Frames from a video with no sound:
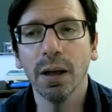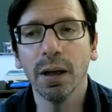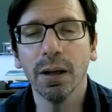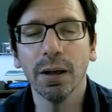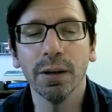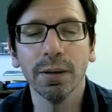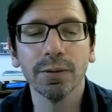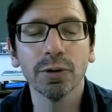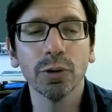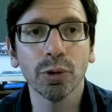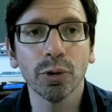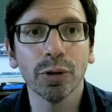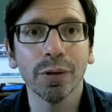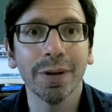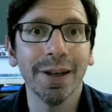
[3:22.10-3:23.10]

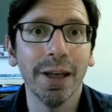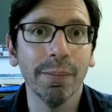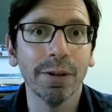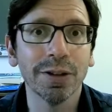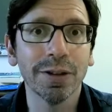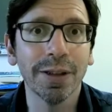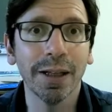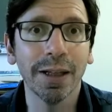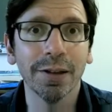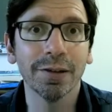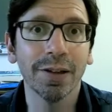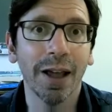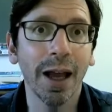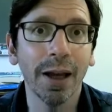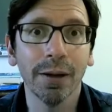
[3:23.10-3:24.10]
social and labour standards,
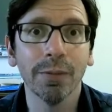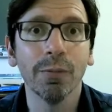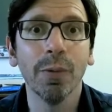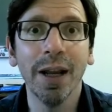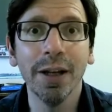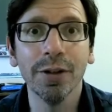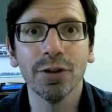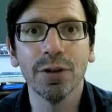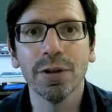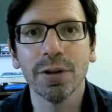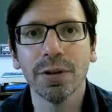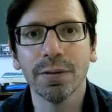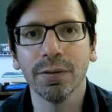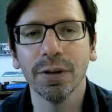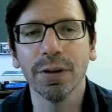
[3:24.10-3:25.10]
higher wages,
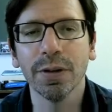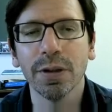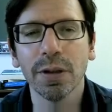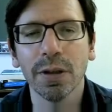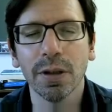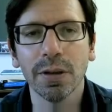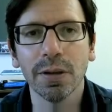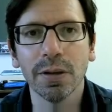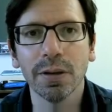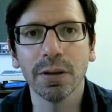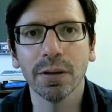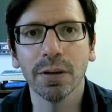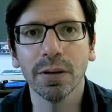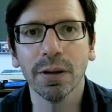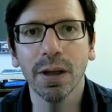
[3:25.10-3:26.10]
for instance?
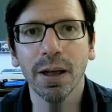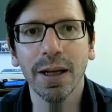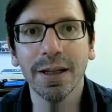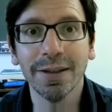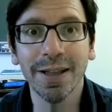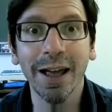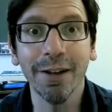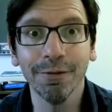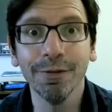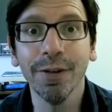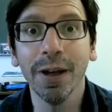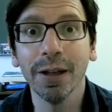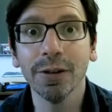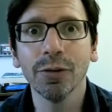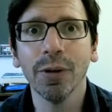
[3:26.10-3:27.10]
Is that
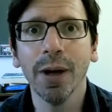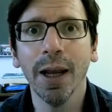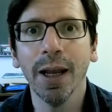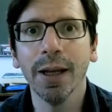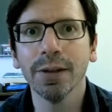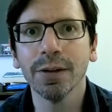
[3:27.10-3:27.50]
fair trade?